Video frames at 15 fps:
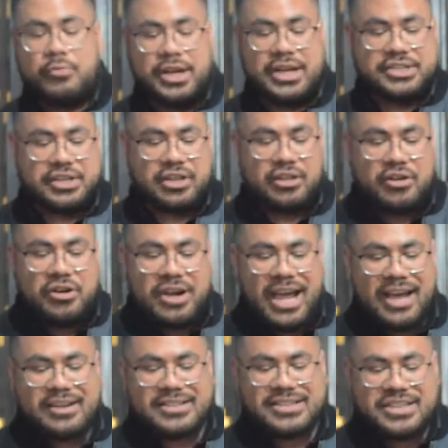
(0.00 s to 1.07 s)
we need to learn
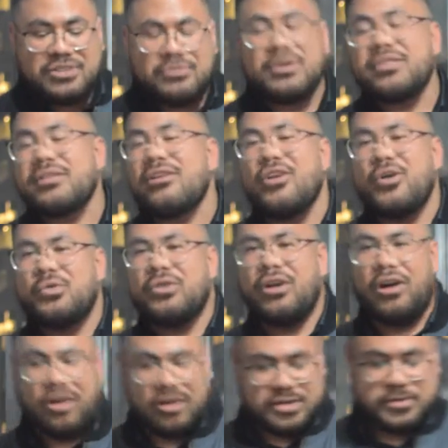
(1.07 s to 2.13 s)
how to deal with our own
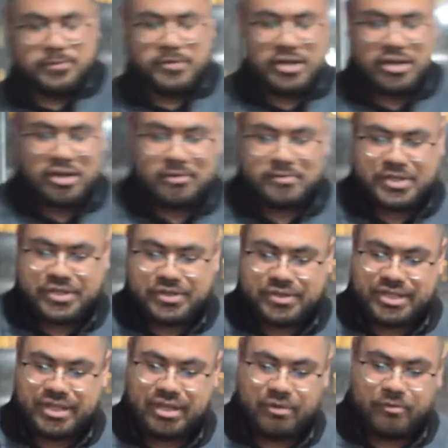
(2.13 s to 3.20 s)
hearts when it comes to
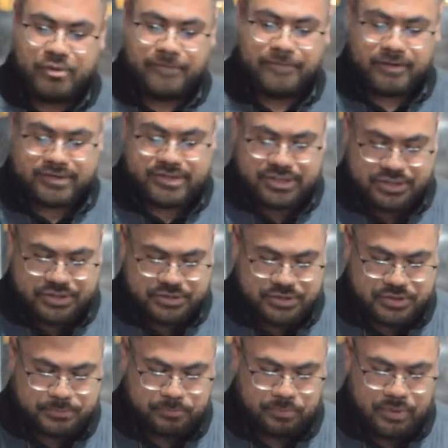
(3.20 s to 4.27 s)
dealing with false
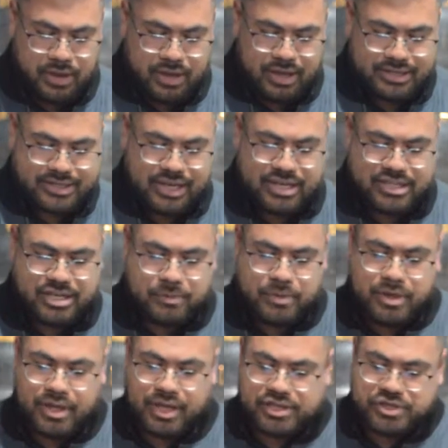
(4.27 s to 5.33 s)
teachers. 2
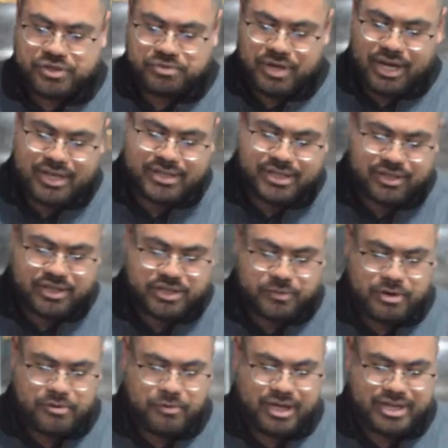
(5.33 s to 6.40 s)
Timothy 2, 19 and
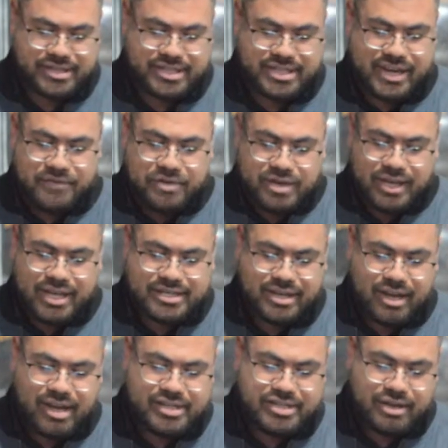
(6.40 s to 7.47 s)
21, it says, Nevertheless,
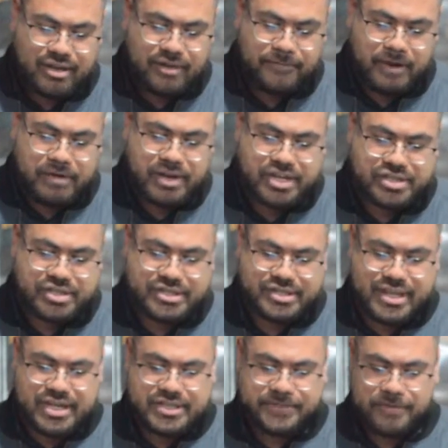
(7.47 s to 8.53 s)
God's solid foundation
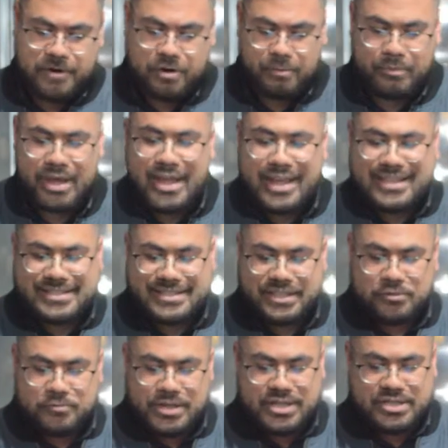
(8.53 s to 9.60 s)
stands firm,
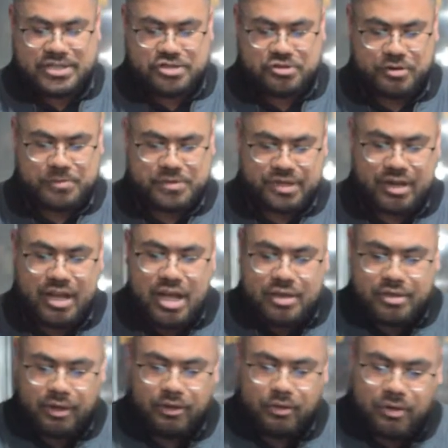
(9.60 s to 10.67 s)
sealed with this inscription,
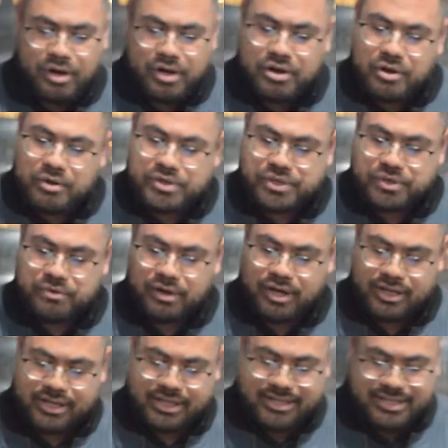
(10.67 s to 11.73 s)
The Lord knows who are
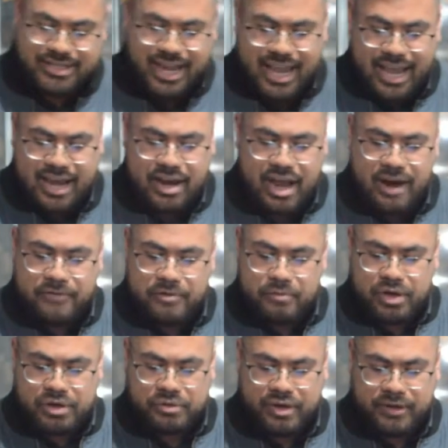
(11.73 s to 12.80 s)
his, and
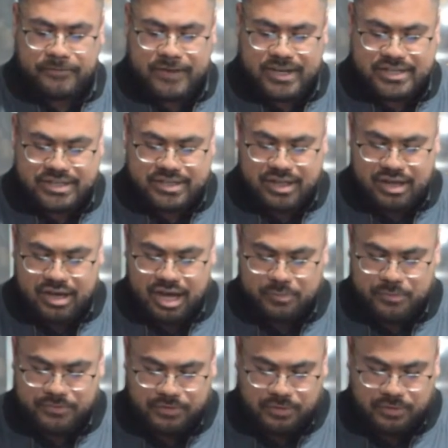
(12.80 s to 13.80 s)
everyone who confesses the name of the